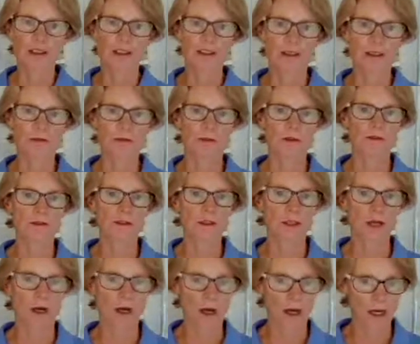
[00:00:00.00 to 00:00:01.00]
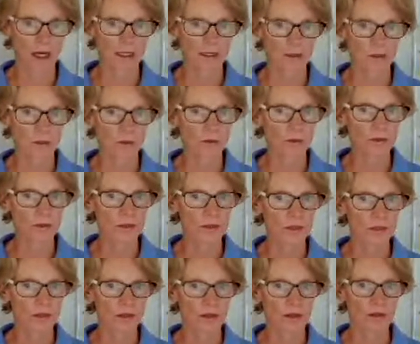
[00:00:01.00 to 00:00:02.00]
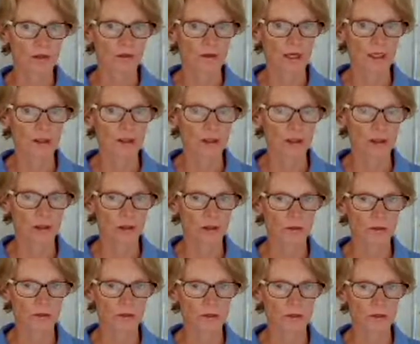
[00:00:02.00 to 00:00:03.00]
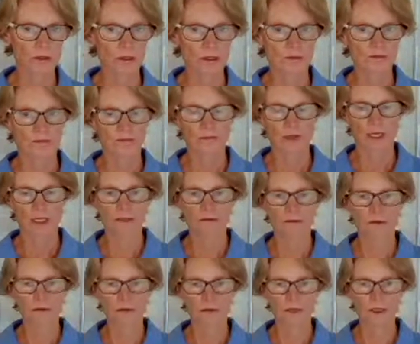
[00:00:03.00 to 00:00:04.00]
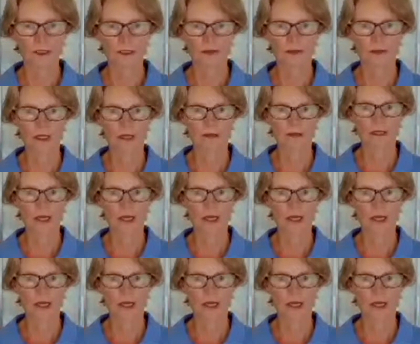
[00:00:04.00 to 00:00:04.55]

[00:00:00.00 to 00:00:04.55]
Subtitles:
is to move its hindquarters around its shoulders. And if you think about